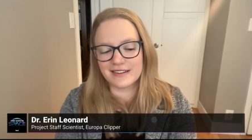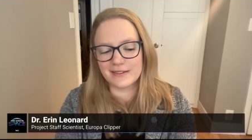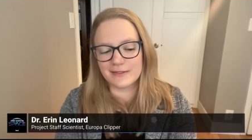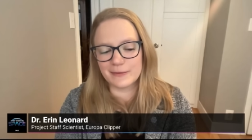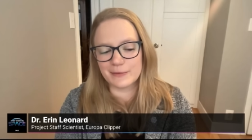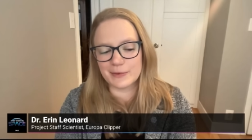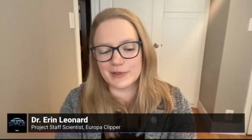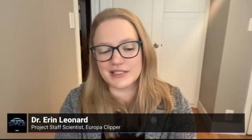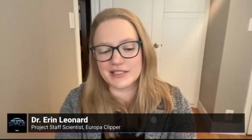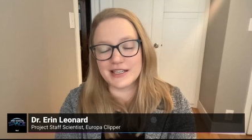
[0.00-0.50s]

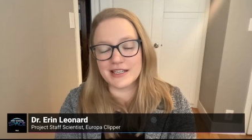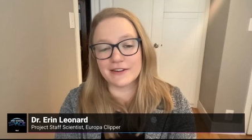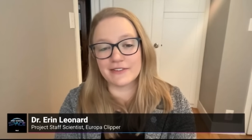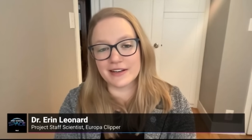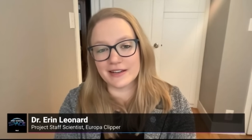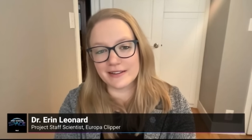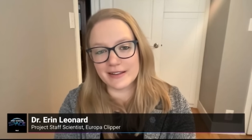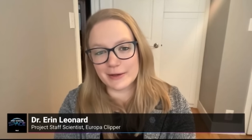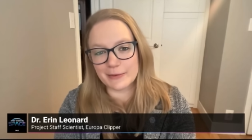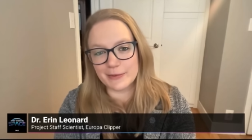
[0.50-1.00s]
would
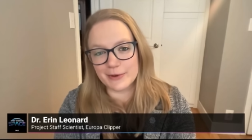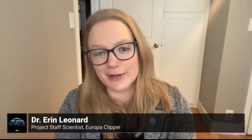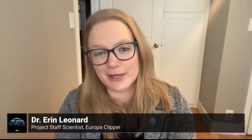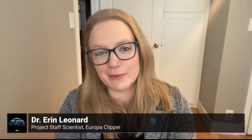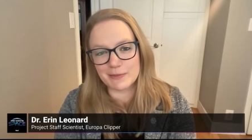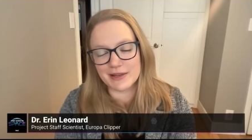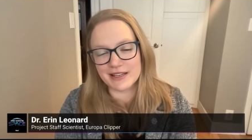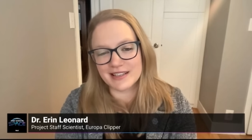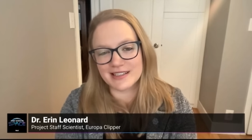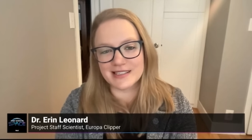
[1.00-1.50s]
definitely work
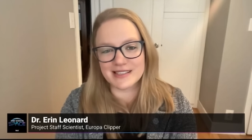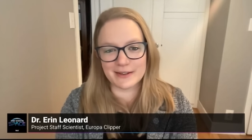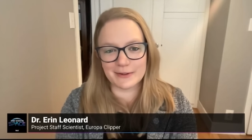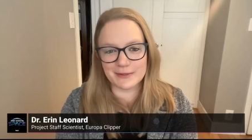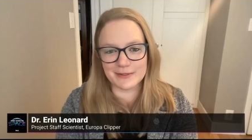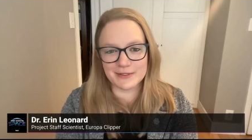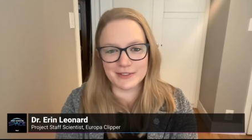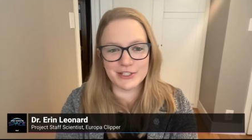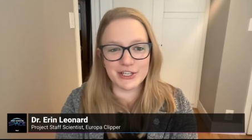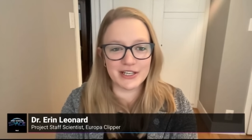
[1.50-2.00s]
because
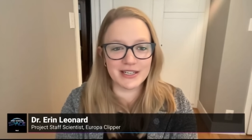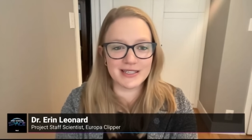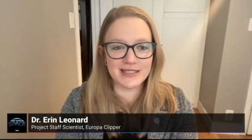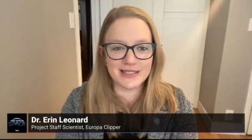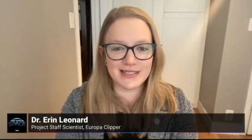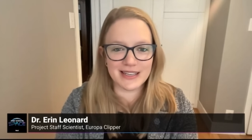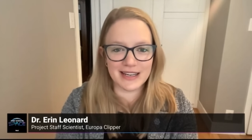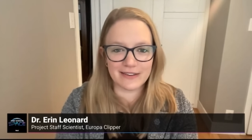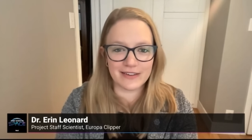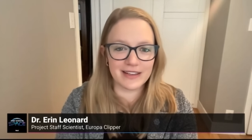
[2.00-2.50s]
I'll
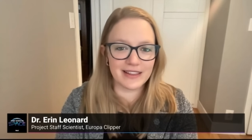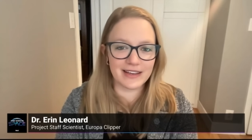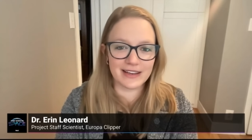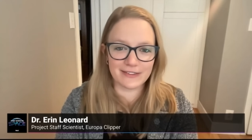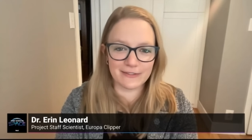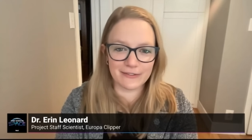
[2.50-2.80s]
jinx everything